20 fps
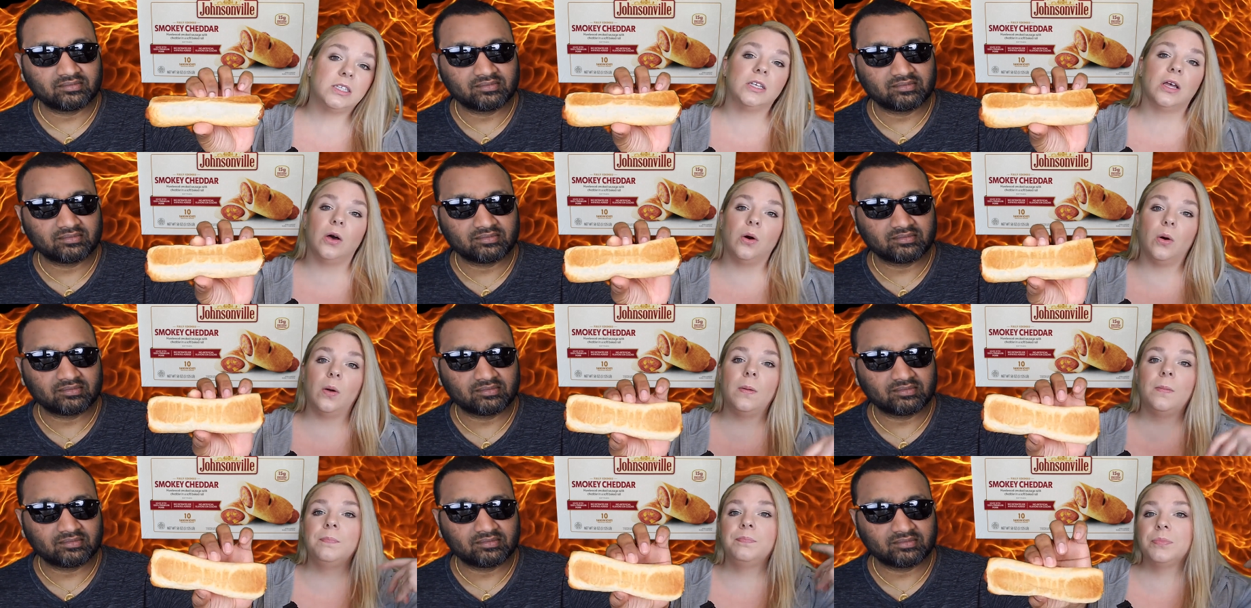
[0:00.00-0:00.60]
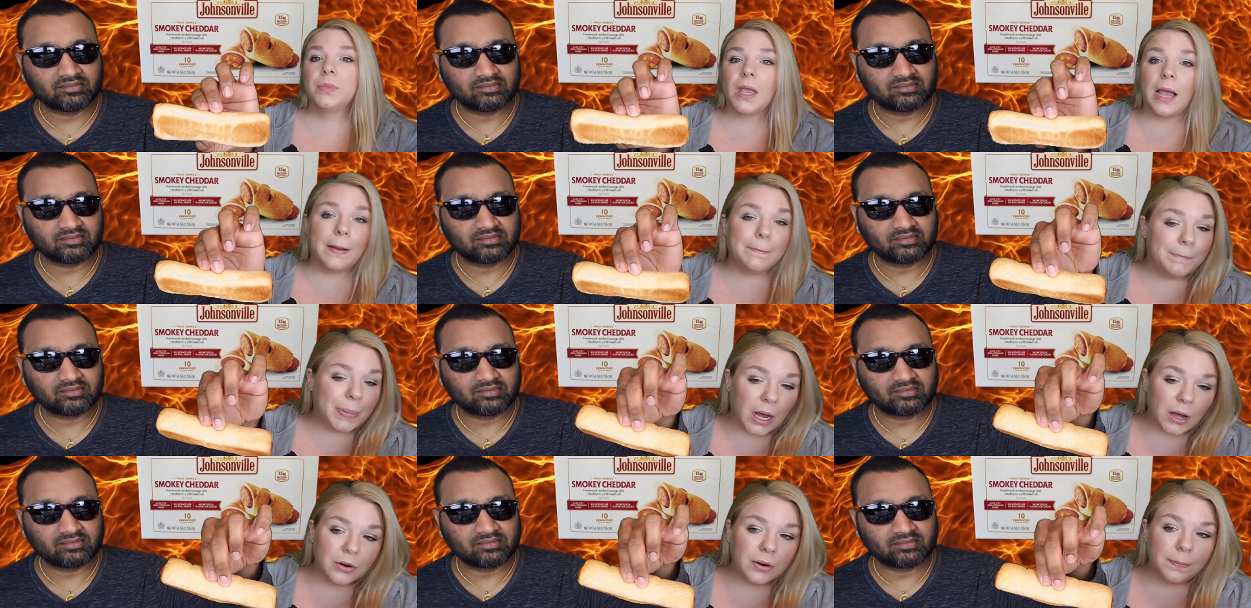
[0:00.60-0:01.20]
Speaker 1: So
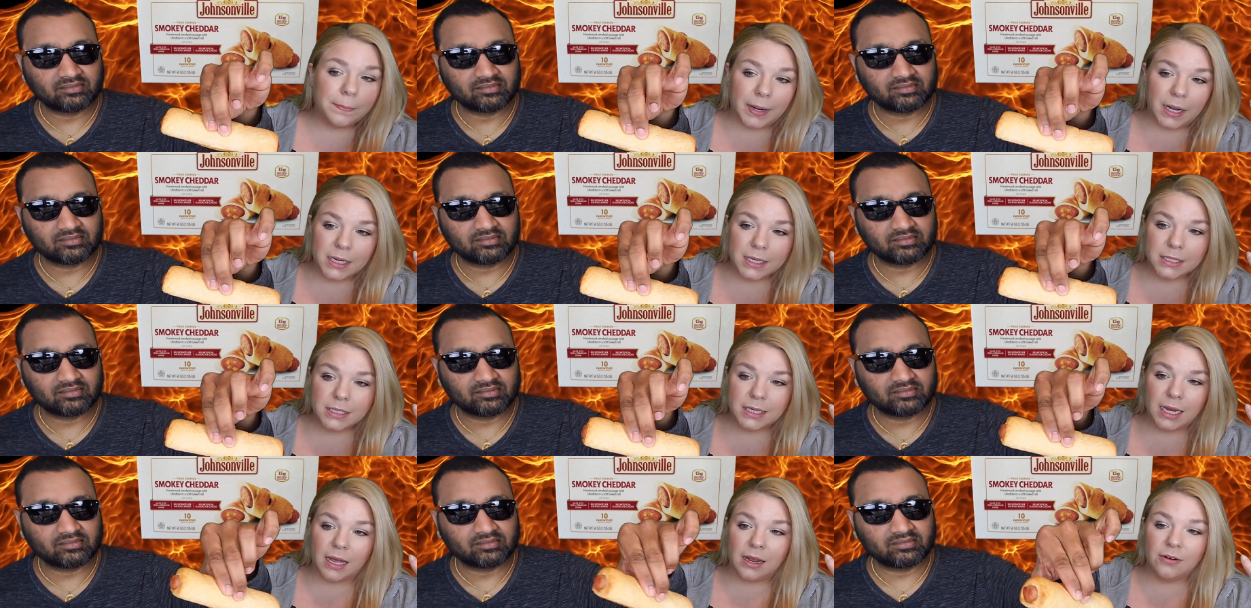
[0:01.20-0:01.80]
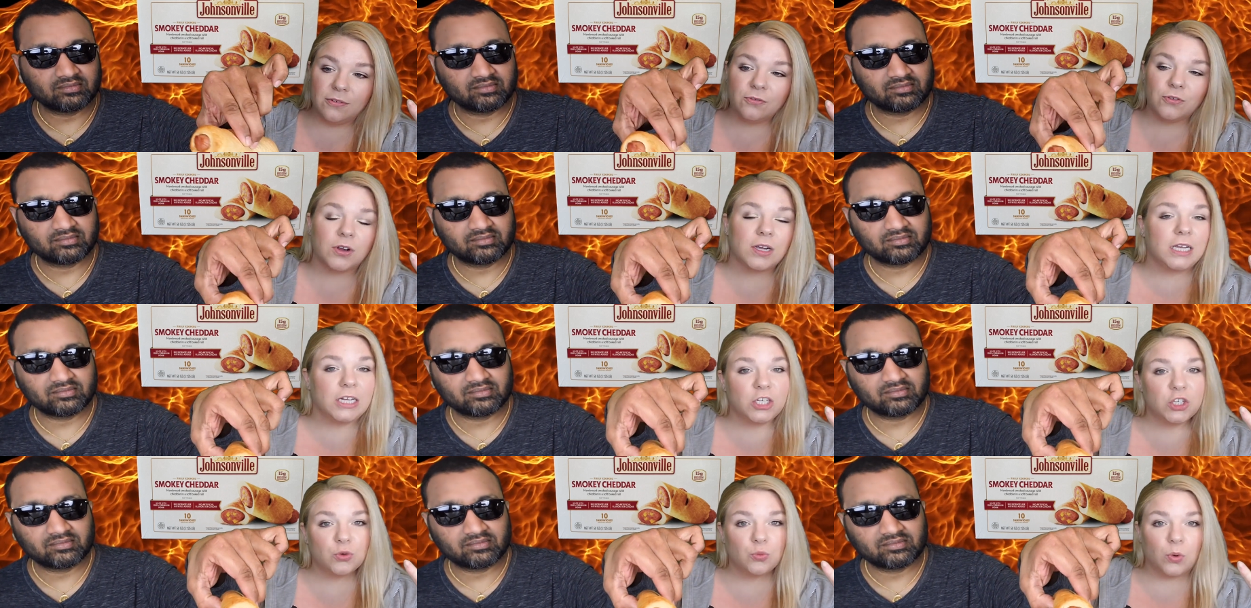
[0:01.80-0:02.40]
about a buck 10 for
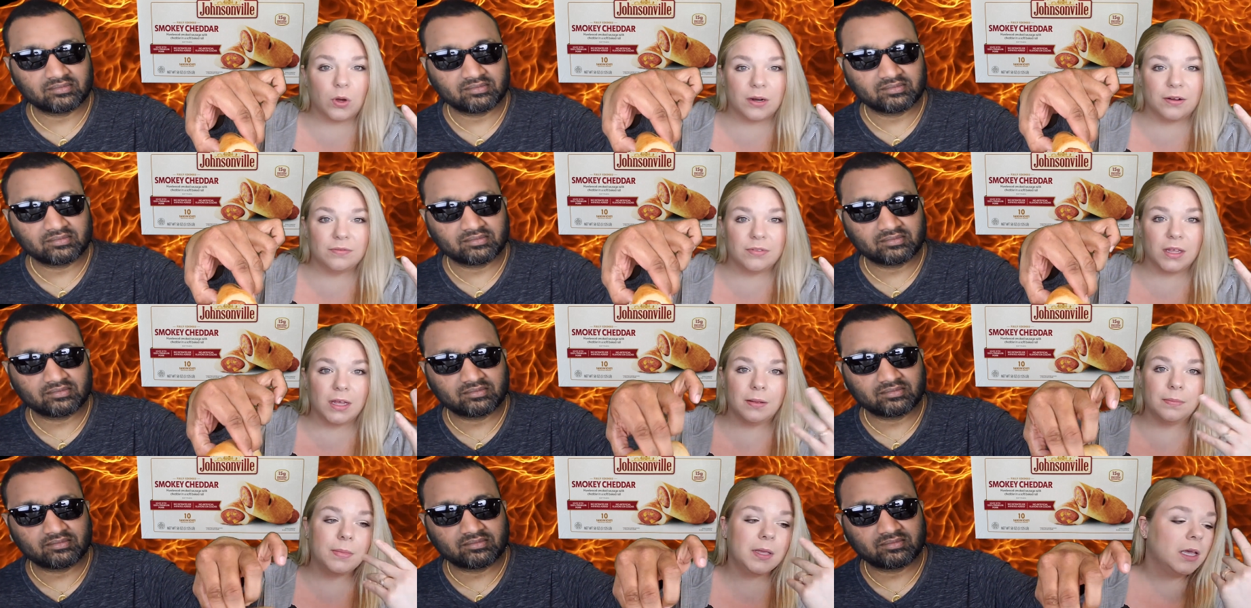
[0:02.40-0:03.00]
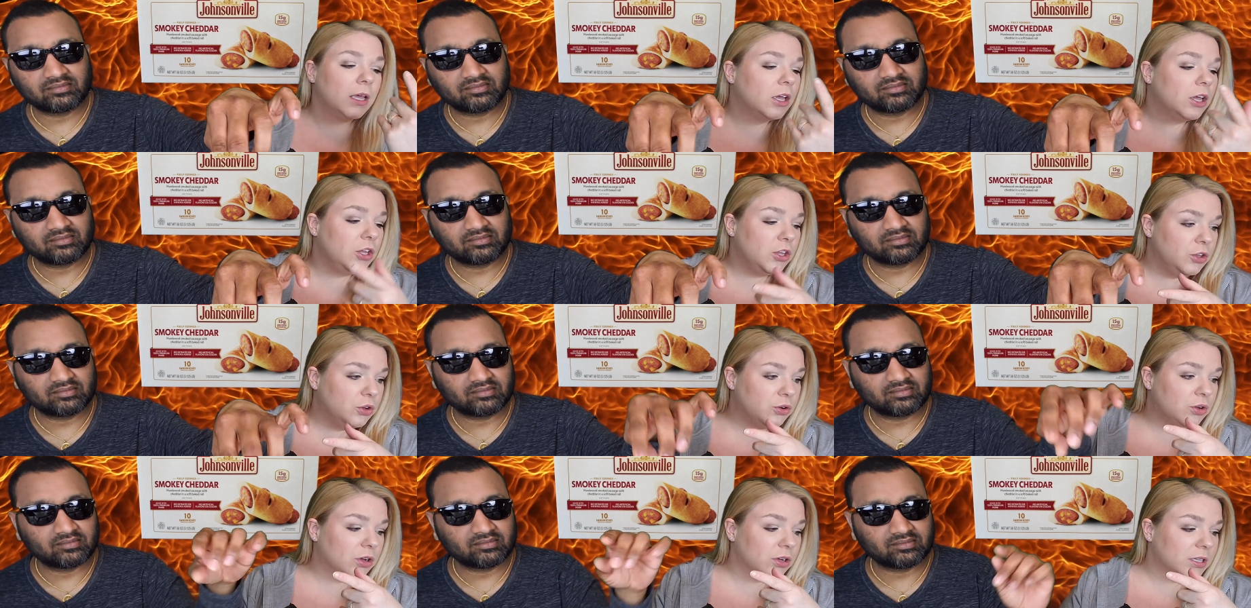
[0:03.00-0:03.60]
each one of them.
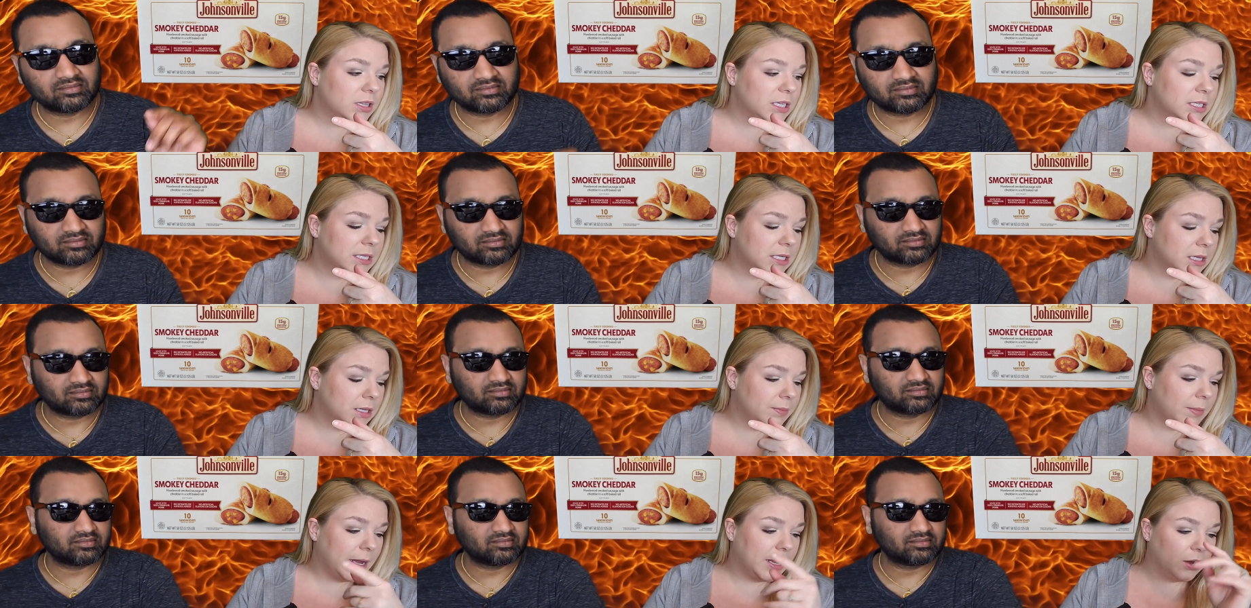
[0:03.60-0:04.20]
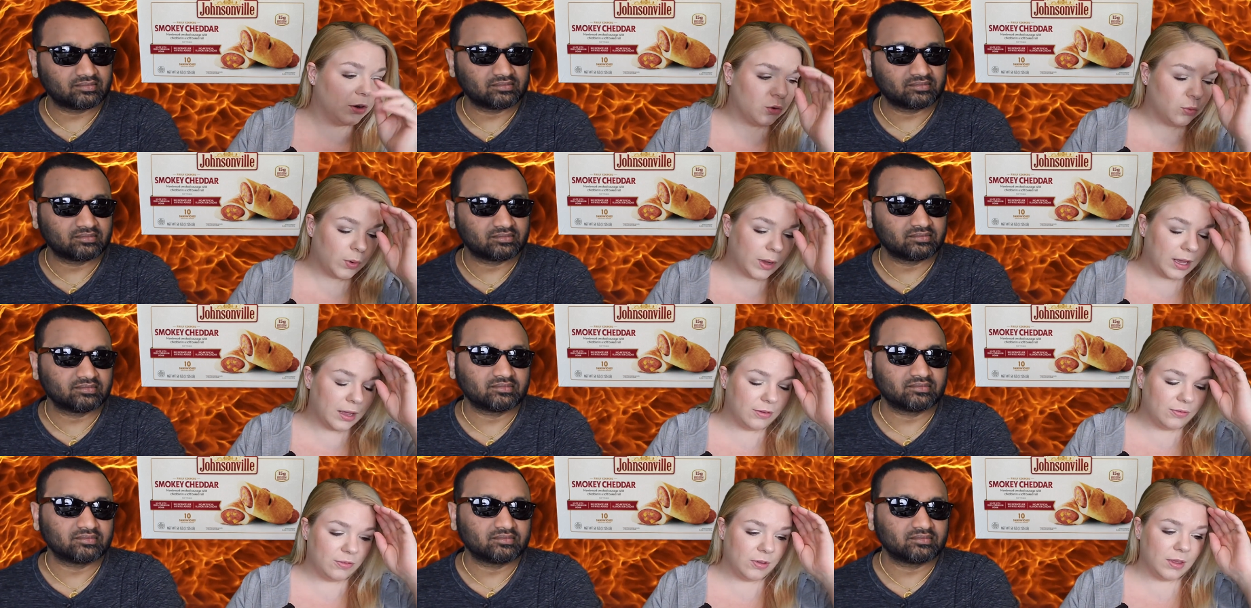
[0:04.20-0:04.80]
You cook this in the microwave